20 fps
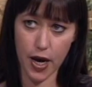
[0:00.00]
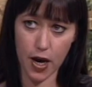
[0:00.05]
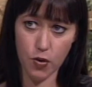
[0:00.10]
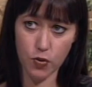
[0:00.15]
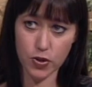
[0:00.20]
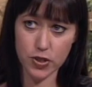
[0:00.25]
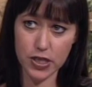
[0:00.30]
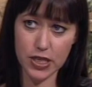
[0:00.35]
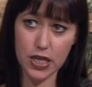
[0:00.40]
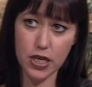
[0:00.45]
I
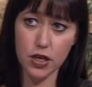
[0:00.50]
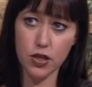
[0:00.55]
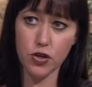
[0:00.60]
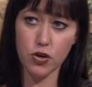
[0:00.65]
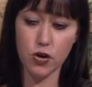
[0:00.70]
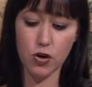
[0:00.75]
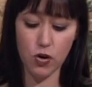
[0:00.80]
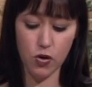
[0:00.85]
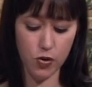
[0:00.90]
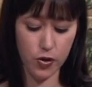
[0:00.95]
was
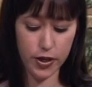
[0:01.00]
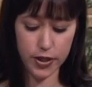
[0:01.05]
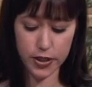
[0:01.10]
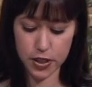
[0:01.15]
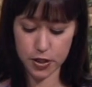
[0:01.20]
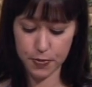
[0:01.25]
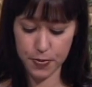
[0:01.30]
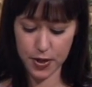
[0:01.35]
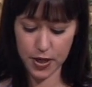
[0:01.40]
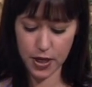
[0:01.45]
either going
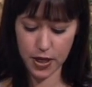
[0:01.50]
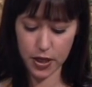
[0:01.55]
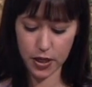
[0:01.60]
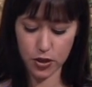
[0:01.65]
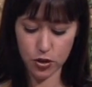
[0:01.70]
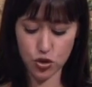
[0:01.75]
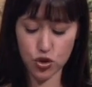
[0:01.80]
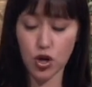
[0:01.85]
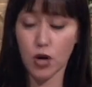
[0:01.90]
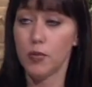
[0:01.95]
to be
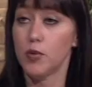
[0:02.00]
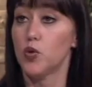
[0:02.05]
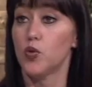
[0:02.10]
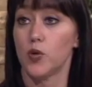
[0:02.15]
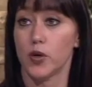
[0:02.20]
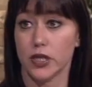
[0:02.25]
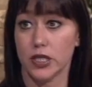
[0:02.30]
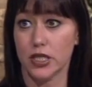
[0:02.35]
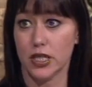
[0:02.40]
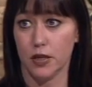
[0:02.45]
in trouble
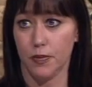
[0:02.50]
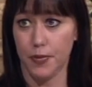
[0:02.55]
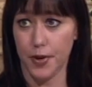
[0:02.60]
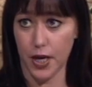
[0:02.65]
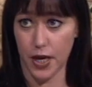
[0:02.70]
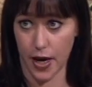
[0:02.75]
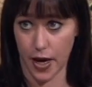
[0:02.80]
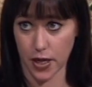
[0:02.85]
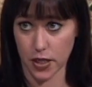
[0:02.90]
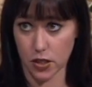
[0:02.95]
with
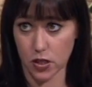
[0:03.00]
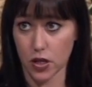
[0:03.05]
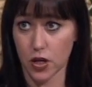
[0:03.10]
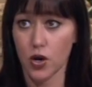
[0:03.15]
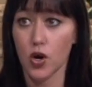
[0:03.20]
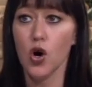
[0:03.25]
CPS